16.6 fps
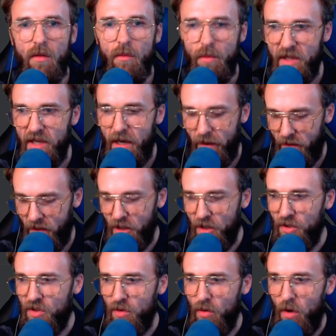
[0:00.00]
But yeah, thank
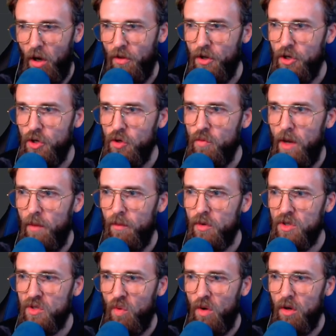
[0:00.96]
you to all the new
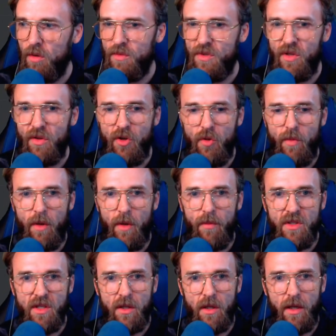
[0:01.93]
members. Welcome to the new
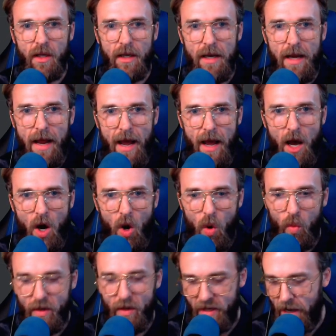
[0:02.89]
members. I think now
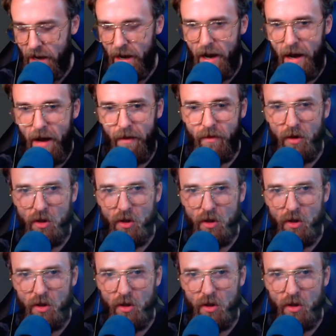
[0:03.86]
we have